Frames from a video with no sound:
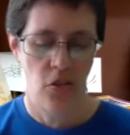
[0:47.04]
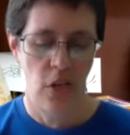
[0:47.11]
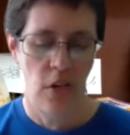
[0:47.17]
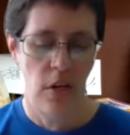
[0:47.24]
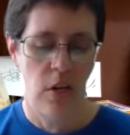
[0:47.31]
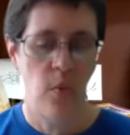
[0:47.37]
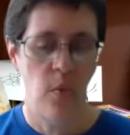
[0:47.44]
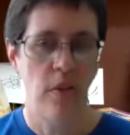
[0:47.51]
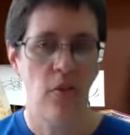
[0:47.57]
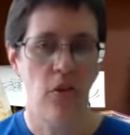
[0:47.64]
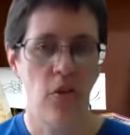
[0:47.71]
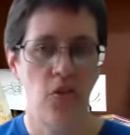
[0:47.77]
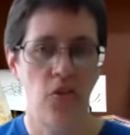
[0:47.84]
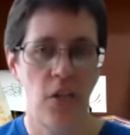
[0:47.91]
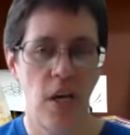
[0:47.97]
Jerry with
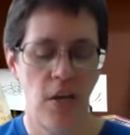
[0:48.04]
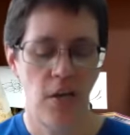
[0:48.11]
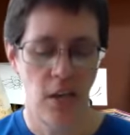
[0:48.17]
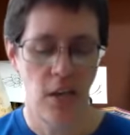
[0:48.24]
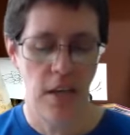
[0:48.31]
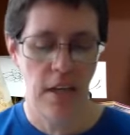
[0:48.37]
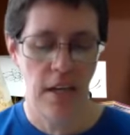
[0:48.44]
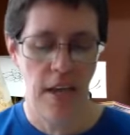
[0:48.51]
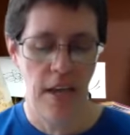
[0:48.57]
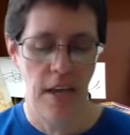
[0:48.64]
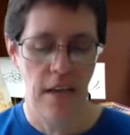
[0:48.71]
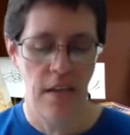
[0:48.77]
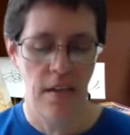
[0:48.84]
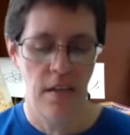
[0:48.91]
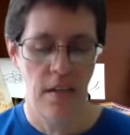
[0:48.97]
crochet hook in
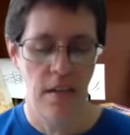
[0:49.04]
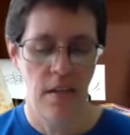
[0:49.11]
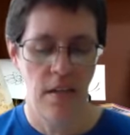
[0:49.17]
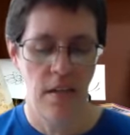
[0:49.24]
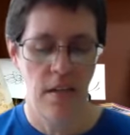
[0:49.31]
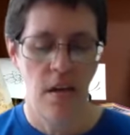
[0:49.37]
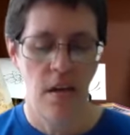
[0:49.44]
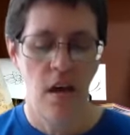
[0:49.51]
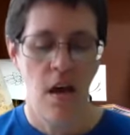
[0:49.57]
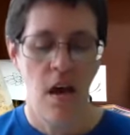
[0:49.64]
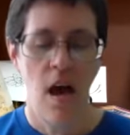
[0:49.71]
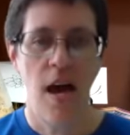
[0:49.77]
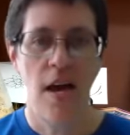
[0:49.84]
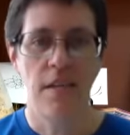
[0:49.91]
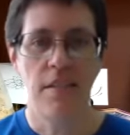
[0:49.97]
hand,
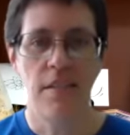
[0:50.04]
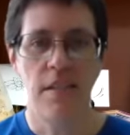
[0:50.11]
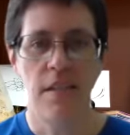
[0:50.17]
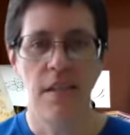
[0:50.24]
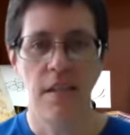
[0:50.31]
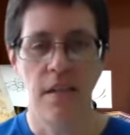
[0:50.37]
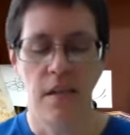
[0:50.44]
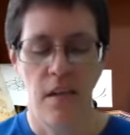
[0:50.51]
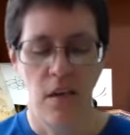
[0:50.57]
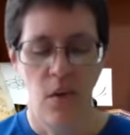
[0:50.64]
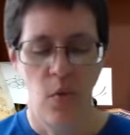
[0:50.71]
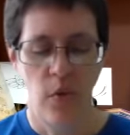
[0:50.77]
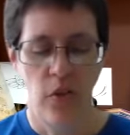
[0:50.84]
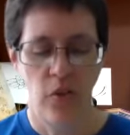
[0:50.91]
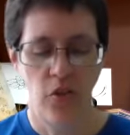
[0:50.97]
hot tea
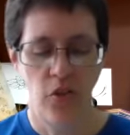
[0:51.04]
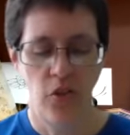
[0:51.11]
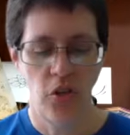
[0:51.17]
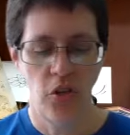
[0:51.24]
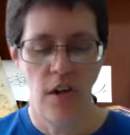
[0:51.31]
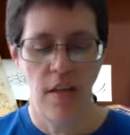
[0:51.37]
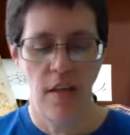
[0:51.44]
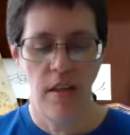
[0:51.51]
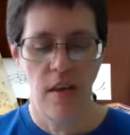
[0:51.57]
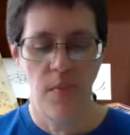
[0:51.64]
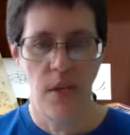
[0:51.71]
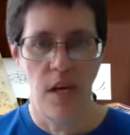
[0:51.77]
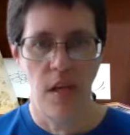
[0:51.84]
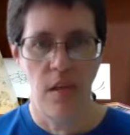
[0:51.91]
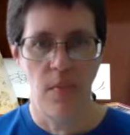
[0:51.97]
with sugar and
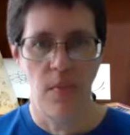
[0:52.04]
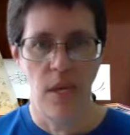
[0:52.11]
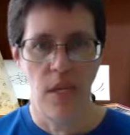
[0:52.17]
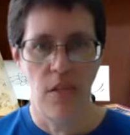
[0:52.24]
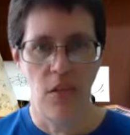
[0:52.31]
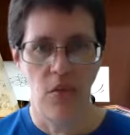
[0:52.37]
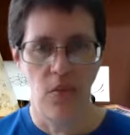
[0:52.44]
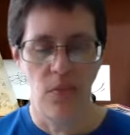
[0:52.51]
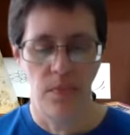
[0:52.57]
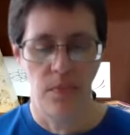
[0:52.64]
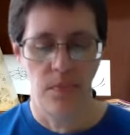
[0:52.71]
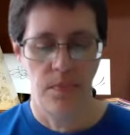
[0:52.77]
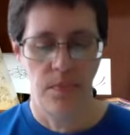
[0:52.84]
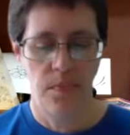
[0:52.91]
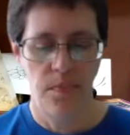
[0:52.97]
lemon on the menu,
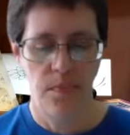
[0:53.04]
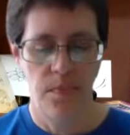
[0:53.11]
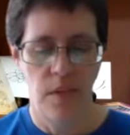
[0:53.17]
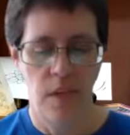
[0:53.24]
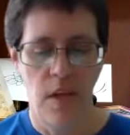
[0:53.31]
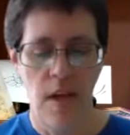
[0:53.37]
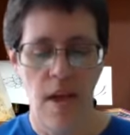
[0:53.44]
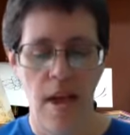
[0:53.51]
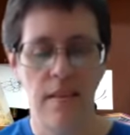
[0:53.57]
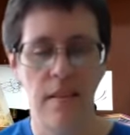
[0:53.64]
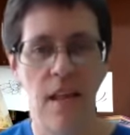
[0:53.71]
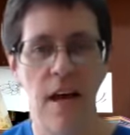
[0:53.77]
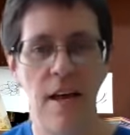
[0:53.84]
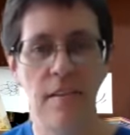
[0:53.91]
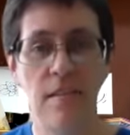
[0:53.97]

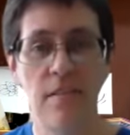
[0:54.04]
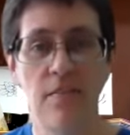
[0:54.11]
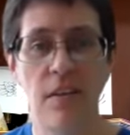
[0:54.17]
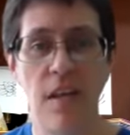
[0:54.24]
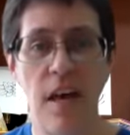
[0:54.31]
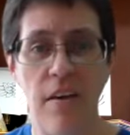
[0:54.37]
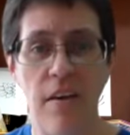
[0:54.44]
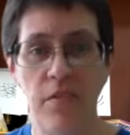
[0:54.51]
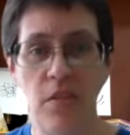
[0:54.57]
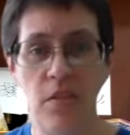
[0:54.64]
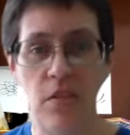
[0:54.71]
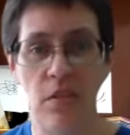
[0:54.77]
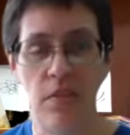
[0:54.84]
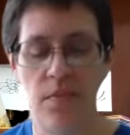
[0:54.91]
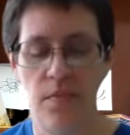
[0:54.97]
and lots of
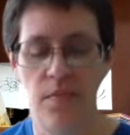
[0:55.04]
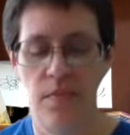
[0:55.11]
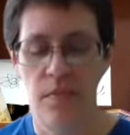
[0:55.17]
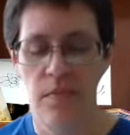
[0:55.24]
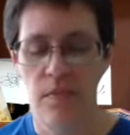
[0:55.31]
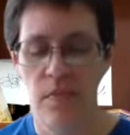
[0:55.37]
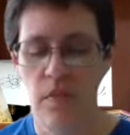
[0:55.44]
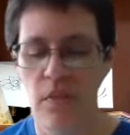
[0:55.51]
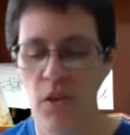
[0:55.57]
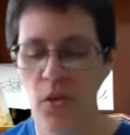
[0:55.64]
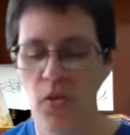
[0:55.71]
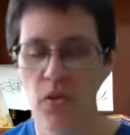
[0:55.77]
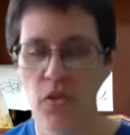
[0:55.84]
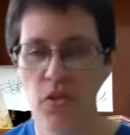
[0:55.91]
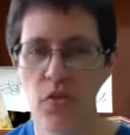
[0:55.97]
laughter
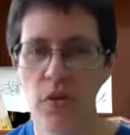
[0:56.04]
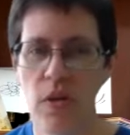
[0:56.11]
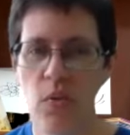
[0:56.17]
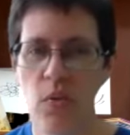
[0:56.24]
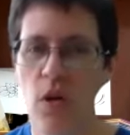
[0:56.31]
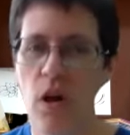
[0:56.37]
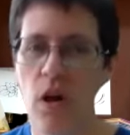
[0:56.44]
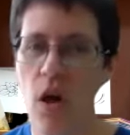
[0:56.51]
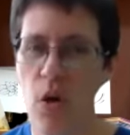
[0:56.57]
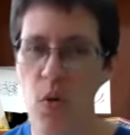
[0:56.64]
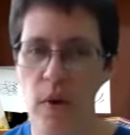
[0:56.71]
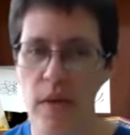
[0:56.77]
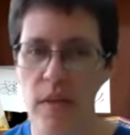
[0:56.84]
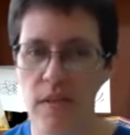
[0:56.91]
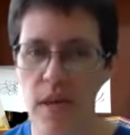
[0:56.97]
those three were
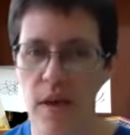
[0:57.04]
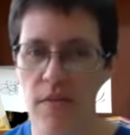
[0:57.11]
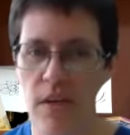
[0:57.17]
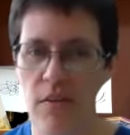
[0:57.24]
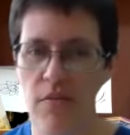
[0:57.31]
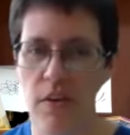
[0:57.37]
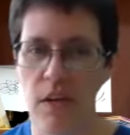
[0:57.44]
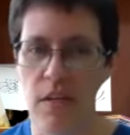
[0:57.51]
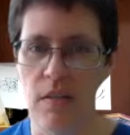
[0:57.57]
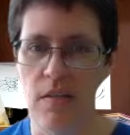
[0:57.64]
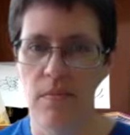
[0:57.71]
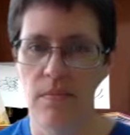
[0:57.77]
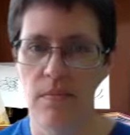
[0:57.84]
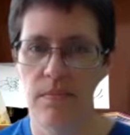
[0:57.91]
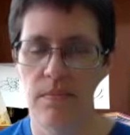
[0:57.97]
always having
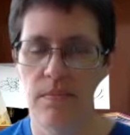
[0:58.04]
fun.